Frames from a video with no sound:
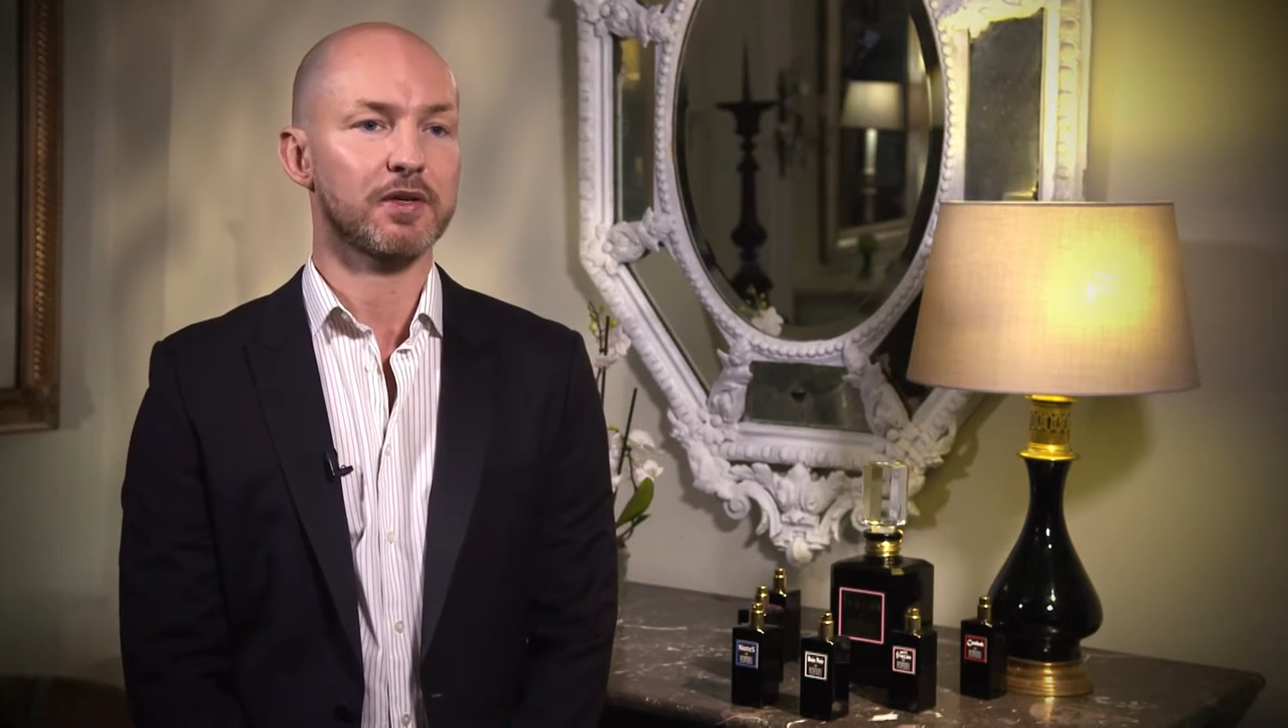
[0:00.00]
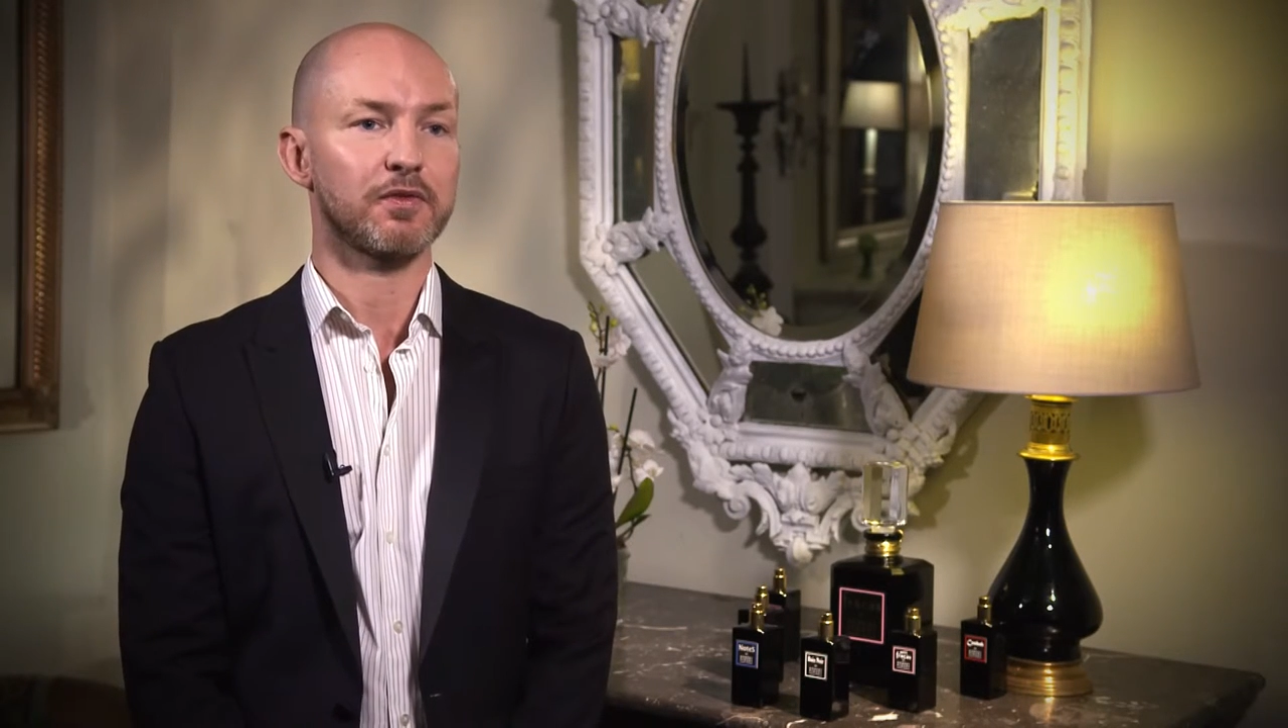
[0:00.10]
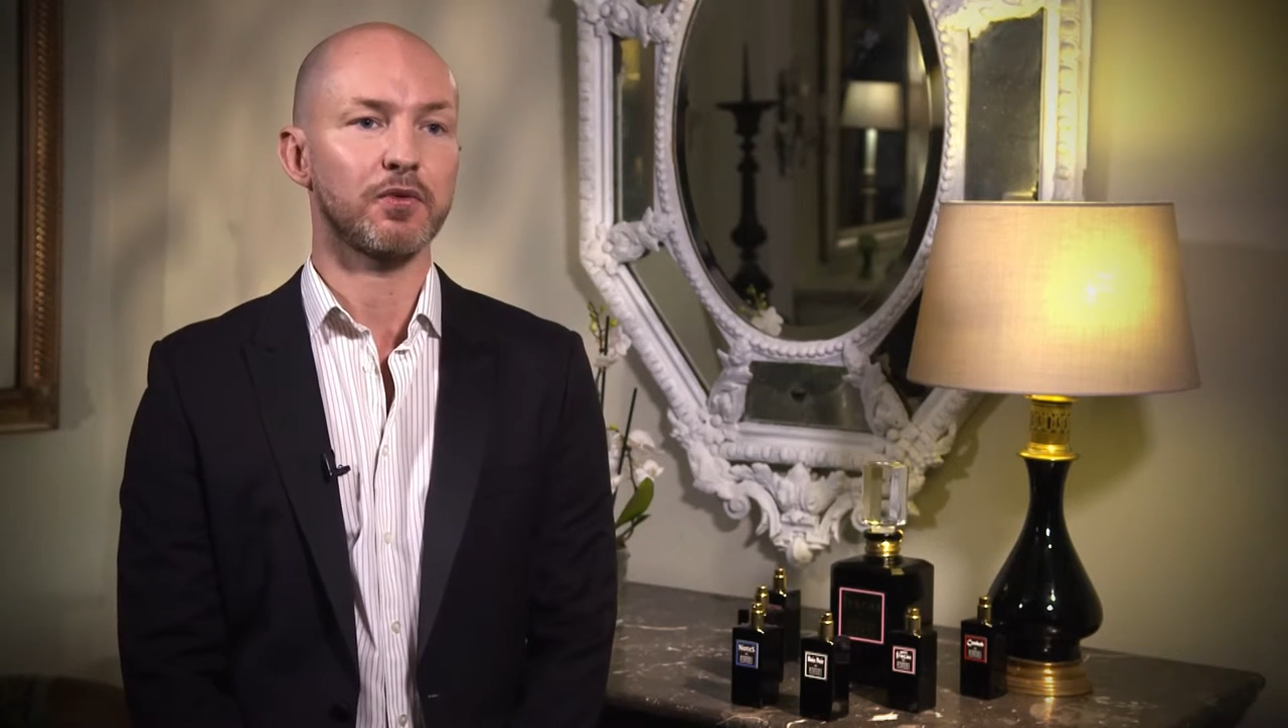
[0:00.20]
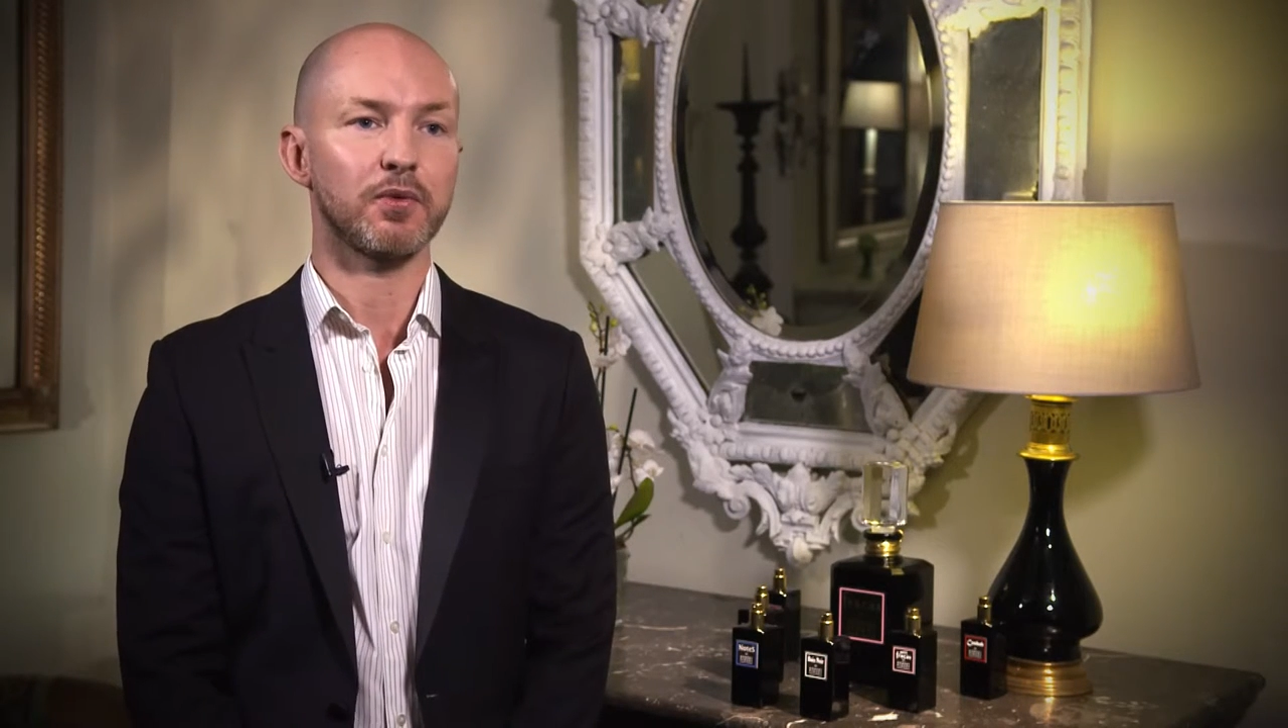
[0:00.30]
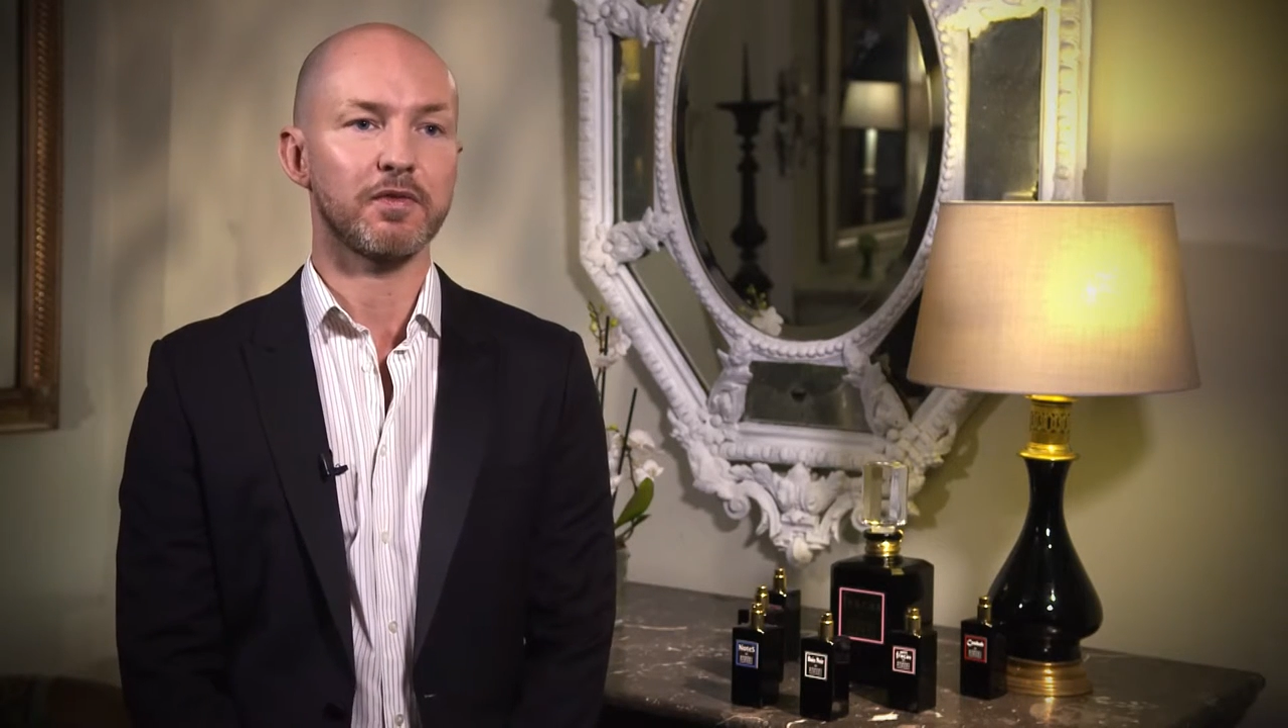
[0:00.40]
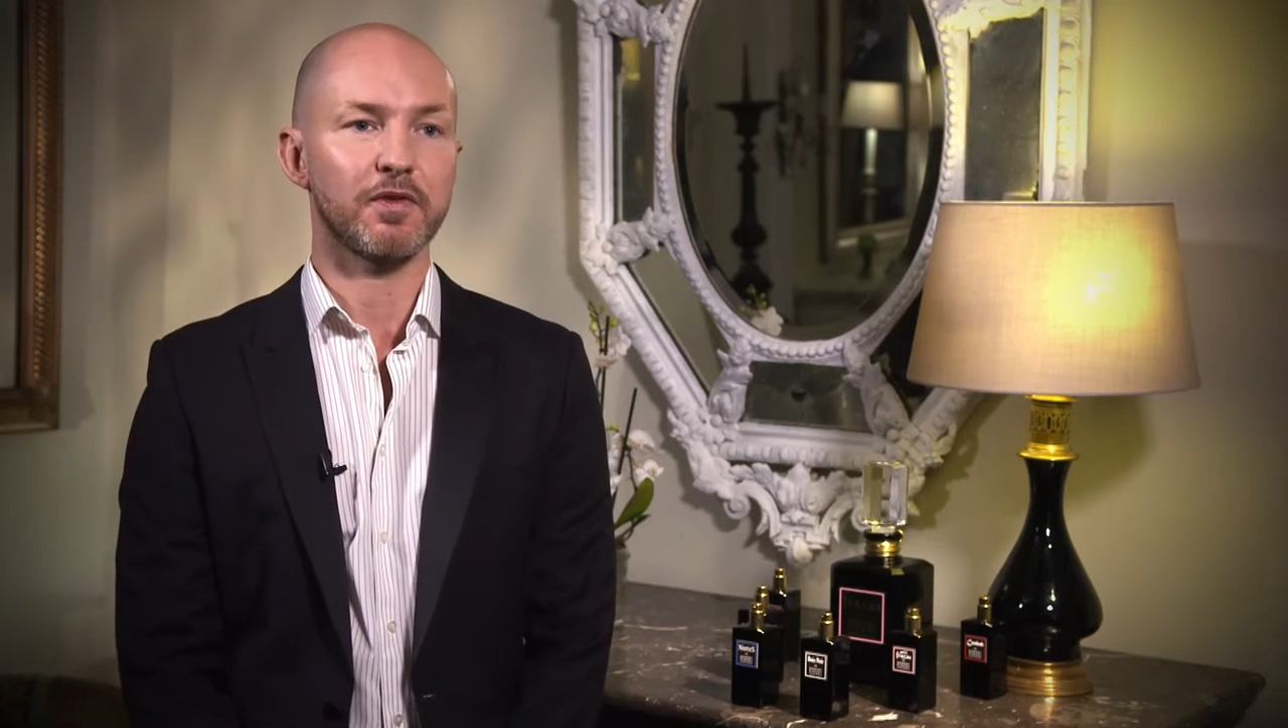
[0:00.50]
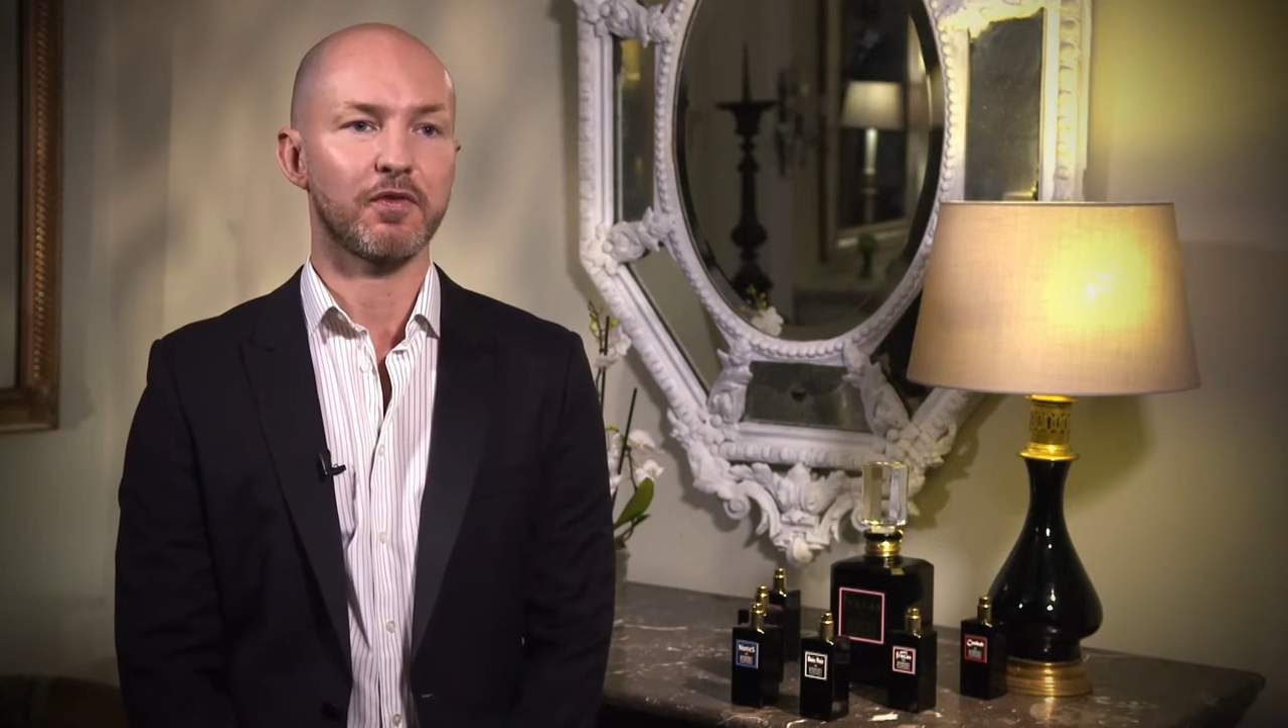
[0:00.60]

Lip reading: out of all of the